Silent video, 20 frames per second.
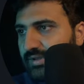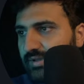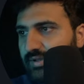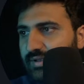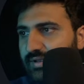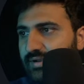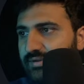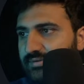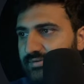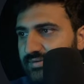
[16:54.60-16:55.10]

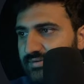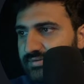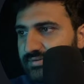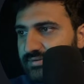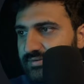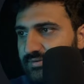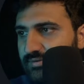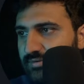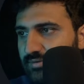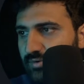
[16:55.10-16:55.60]
and
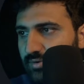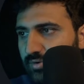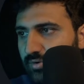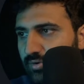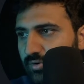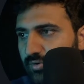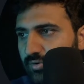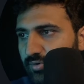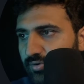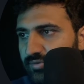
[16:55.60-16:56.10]
just
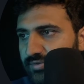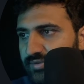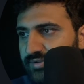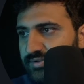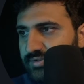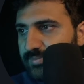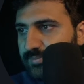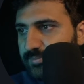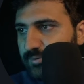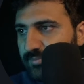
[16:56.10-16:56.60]
call
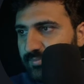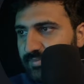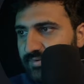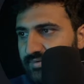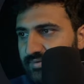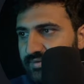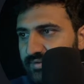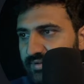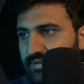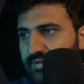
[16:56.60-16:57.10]
this
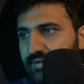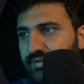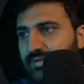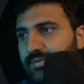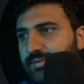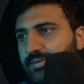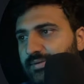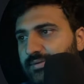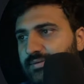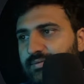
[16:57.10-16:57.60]
promise here
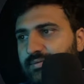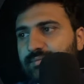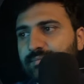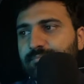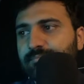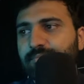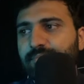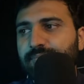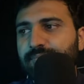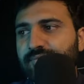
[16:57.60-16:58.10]

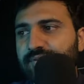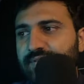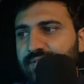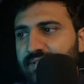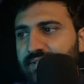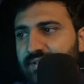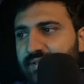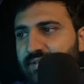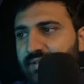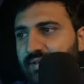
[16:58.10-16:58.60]
with
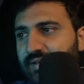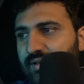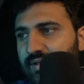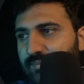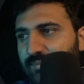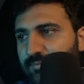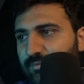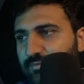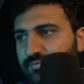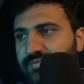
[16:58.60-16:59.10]
the
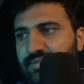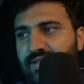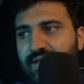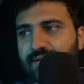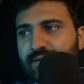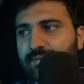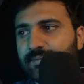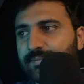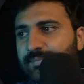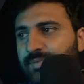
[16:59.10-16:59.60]
help of
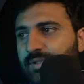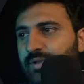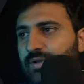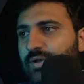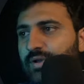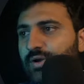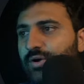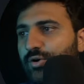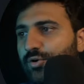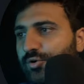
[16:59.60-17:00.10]
then.
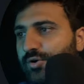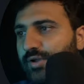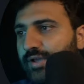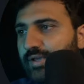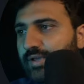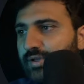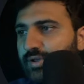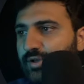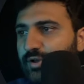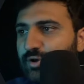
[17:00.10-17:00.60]

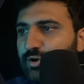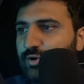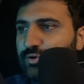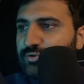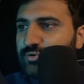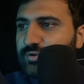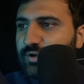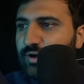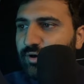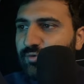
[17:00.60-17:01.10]
Okay,
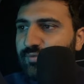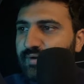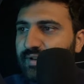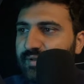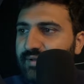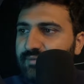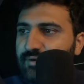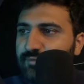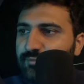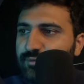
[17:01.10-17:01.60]
so now
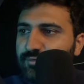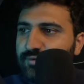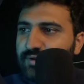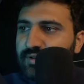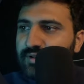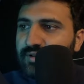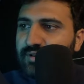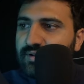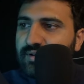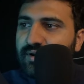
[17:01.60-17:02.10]
whenever we
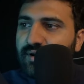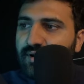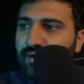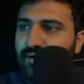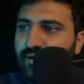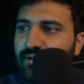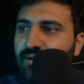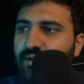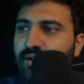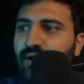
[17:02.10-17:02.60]
will
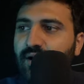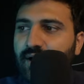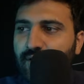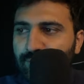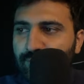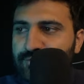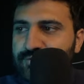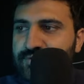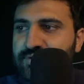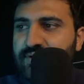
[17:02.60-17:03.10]
call
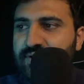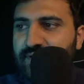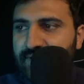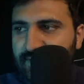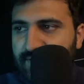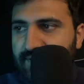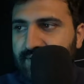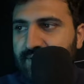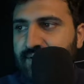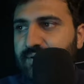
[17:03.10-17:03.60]
out
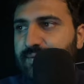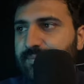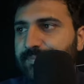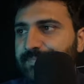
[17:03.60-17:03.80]
here,